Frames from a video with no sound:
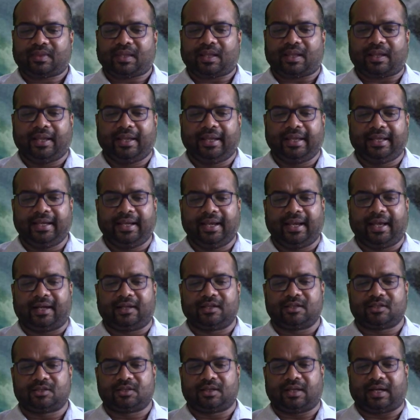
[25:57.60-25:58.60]
in
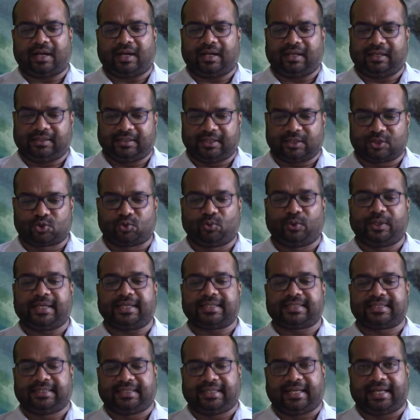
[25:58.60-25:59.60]
the Surya
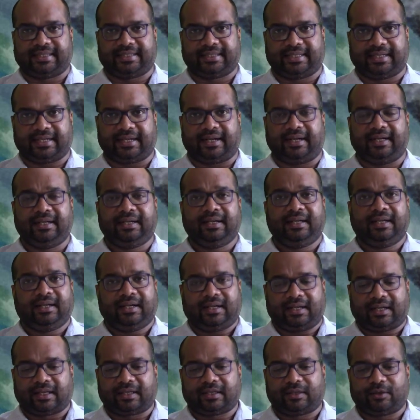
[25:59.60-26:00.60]

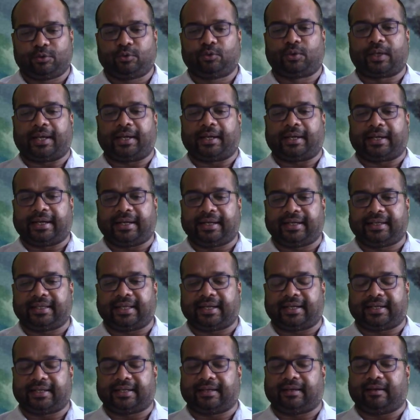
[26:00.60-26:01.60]
Siddhantaka, you can read
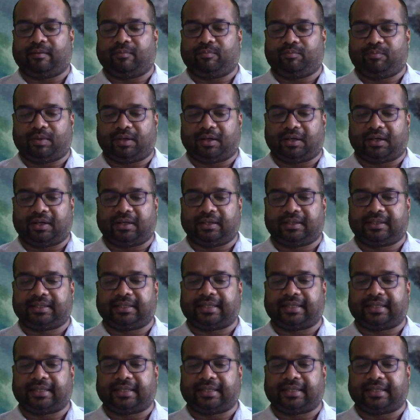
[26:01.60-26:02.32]
that